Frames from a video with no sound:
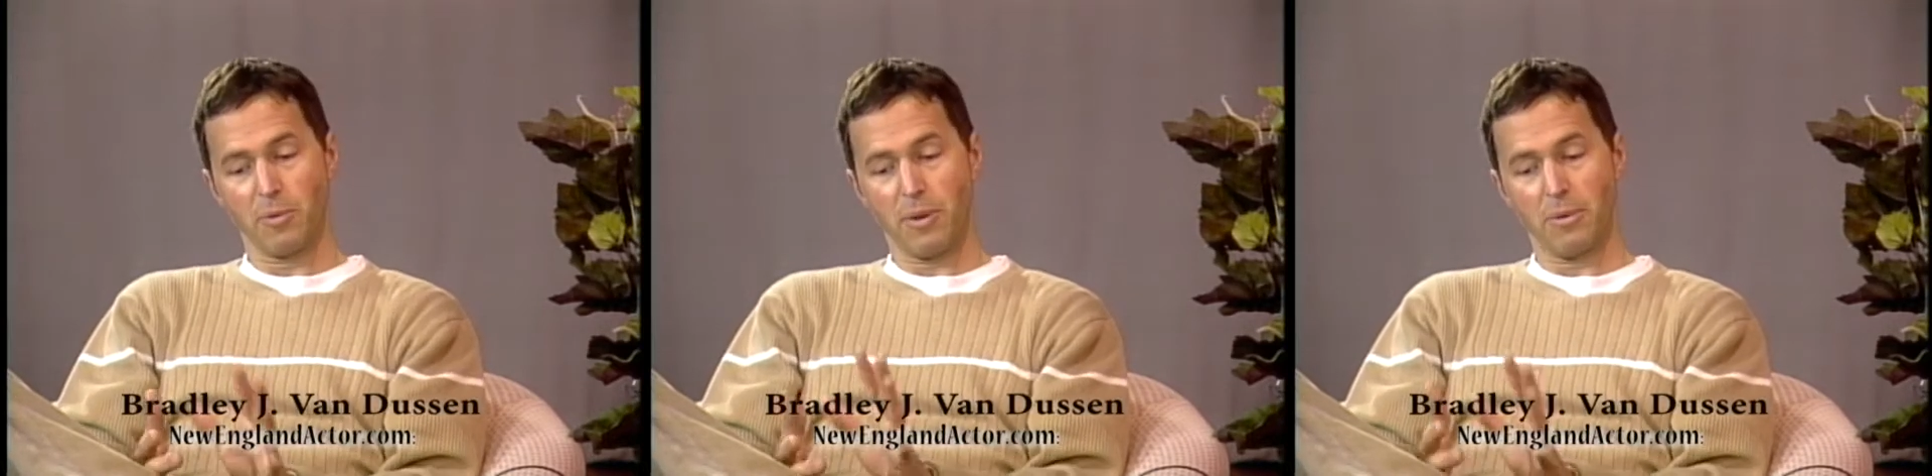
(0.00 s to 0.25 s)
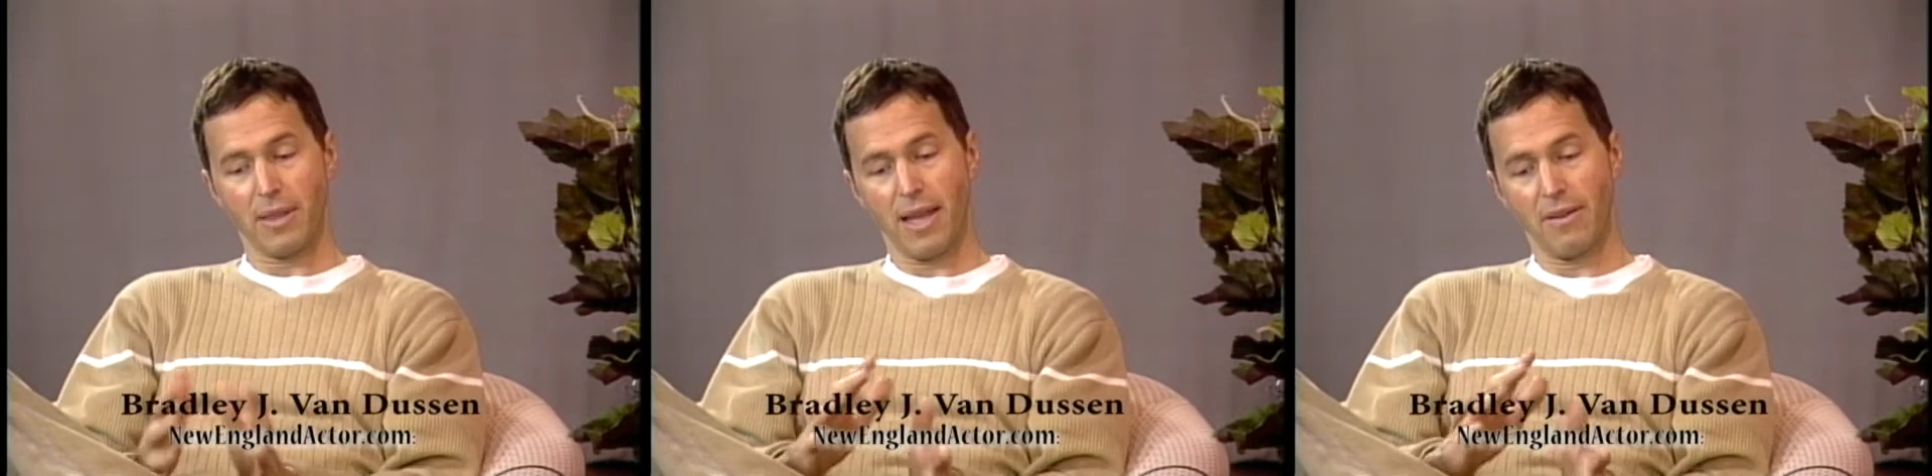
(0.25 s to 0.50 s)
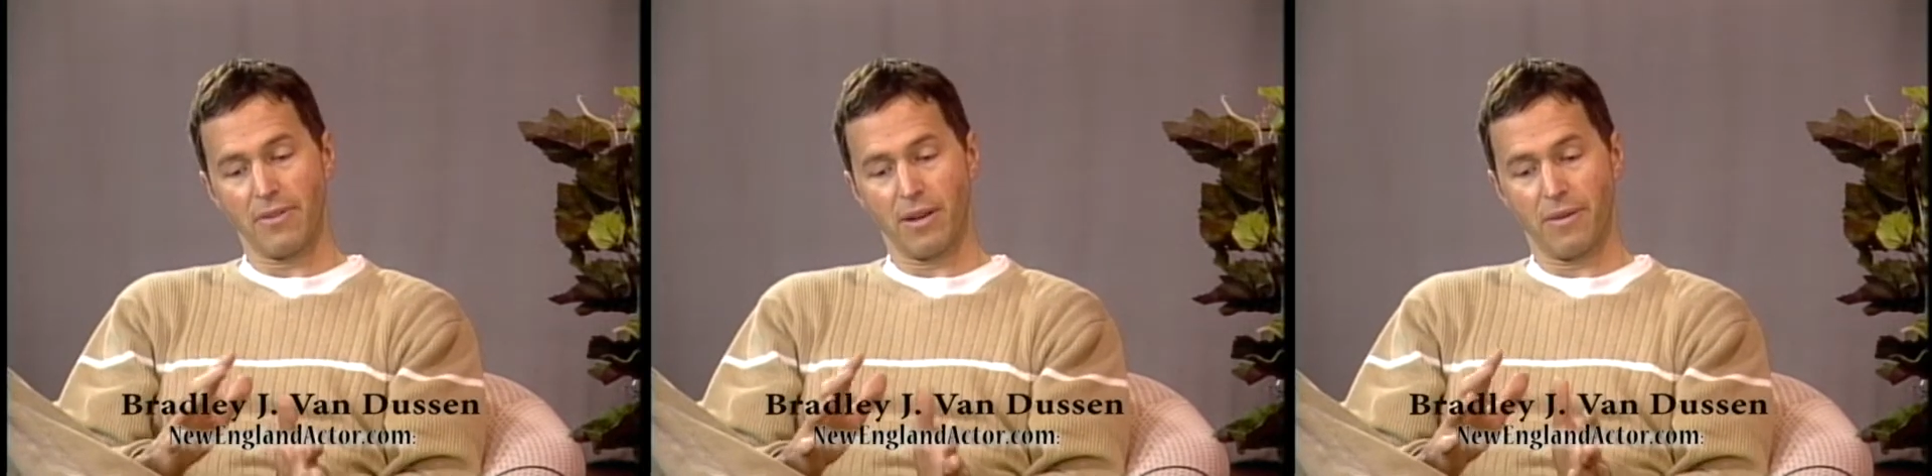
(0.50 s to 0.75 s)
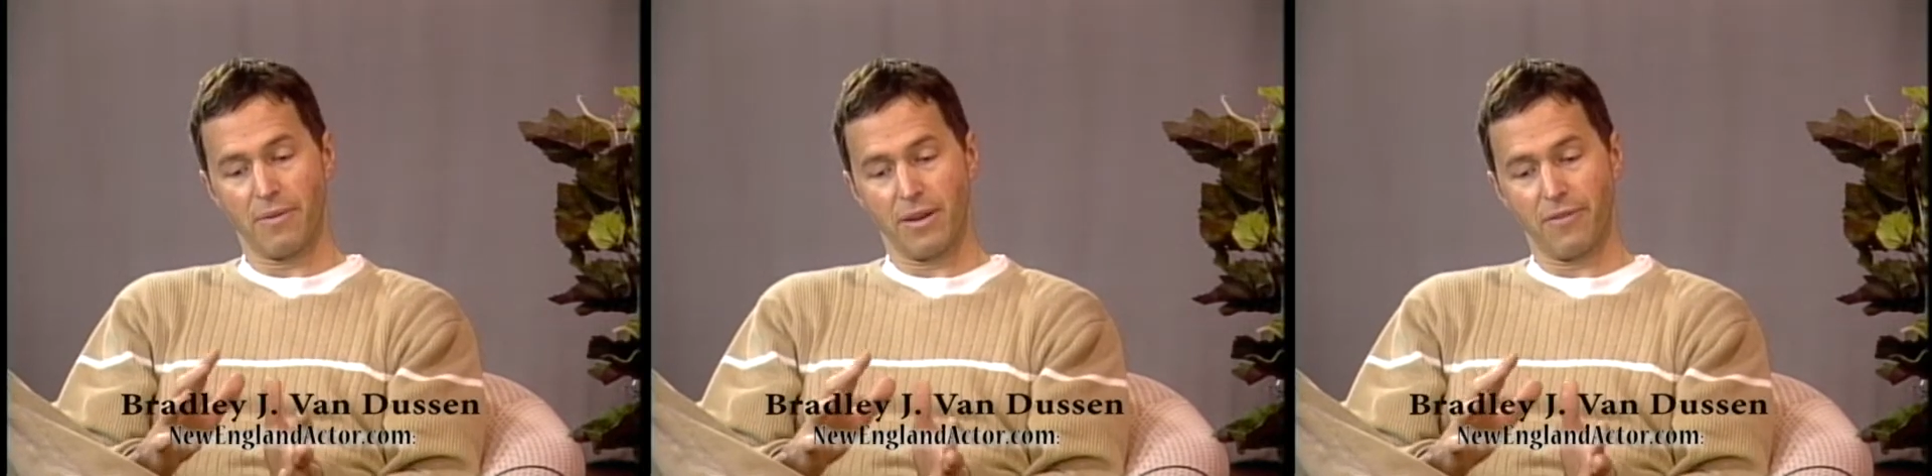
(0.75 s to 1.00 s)
be able to have a,
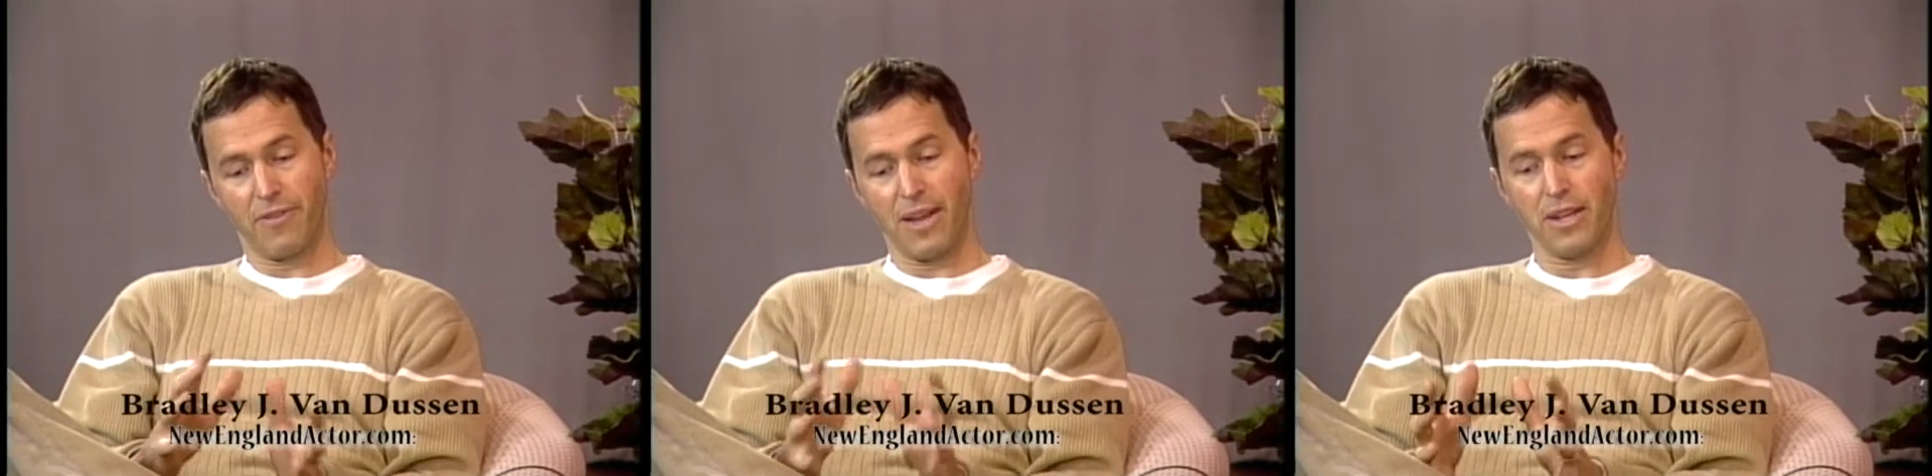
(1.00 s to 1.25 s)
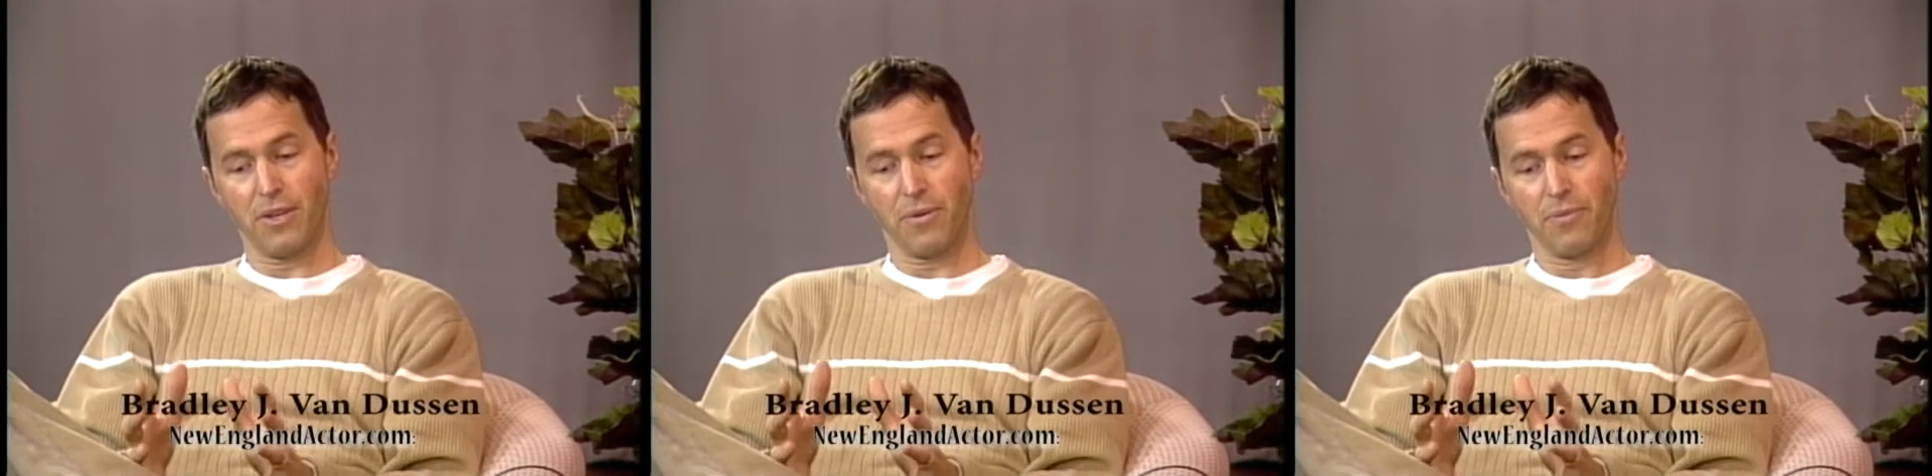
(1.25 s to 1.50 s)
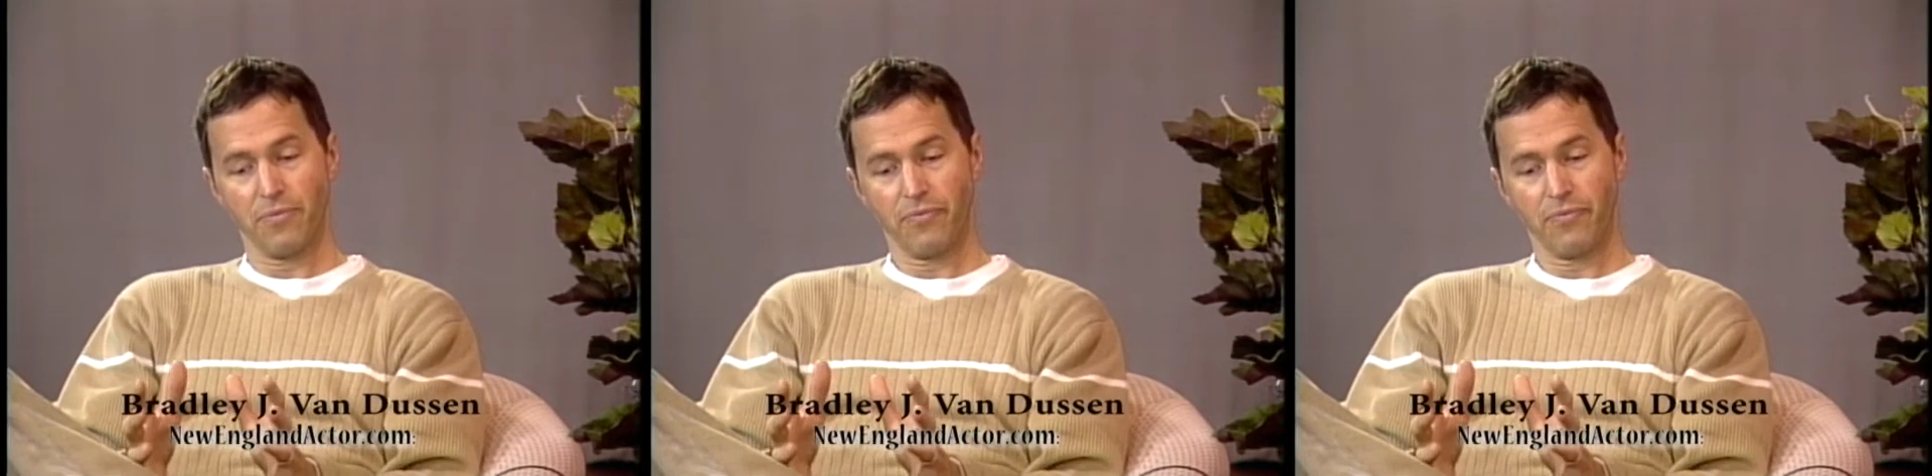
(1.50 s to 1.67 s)
a venue